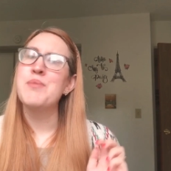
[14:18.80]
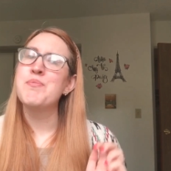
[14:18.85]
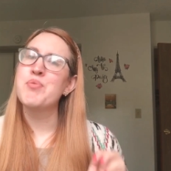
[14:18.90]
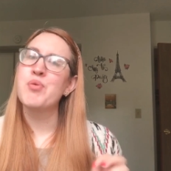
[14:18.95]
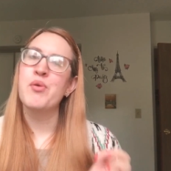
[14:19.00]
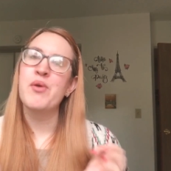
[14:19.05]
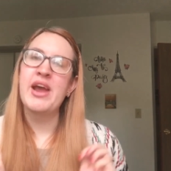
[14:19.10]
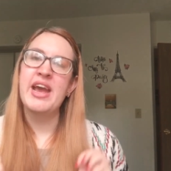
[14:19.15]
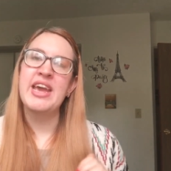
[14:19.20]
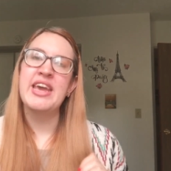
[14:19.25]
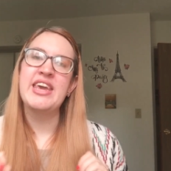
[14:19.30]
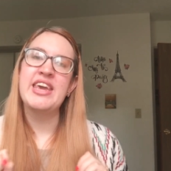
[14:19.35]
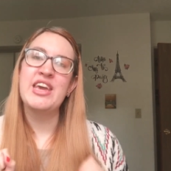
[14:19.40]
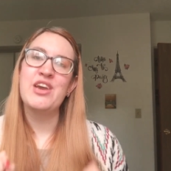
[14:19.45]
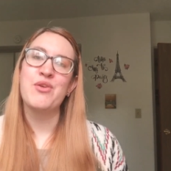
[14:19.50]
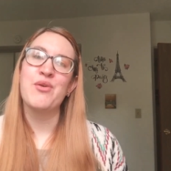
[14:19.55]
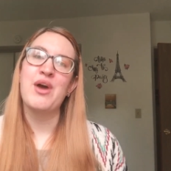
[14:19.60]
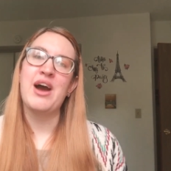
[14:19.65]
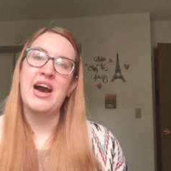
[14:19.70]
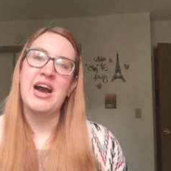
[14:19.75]
pray
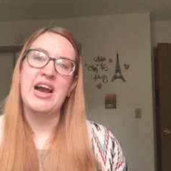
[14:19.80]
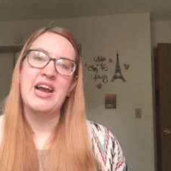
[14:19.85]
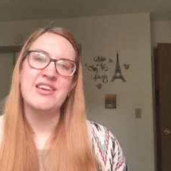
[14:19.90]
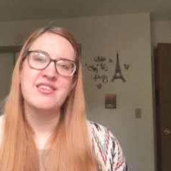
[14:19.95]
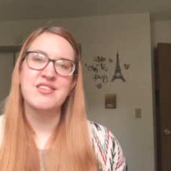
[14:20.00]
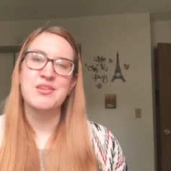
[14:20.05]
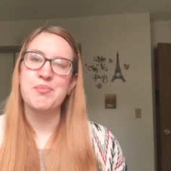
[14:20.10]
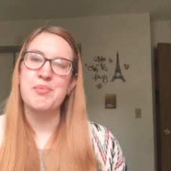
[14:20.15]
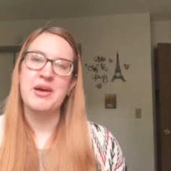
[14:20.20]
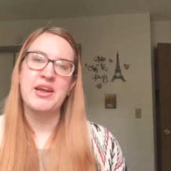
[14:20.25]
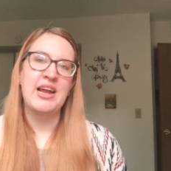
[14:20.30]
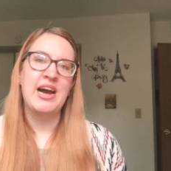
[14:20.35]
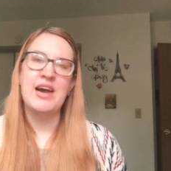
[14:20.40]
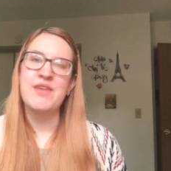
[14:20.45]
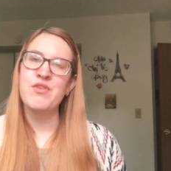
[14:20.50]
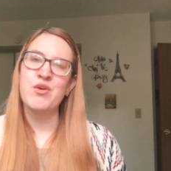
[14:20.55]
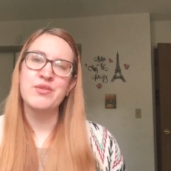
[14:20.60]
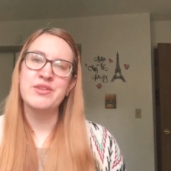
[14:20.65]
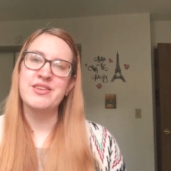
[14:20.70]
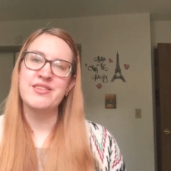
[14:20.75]
he cries, but
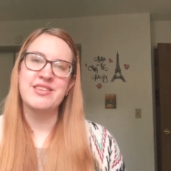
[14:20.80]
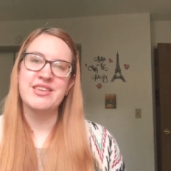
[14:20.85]
I've only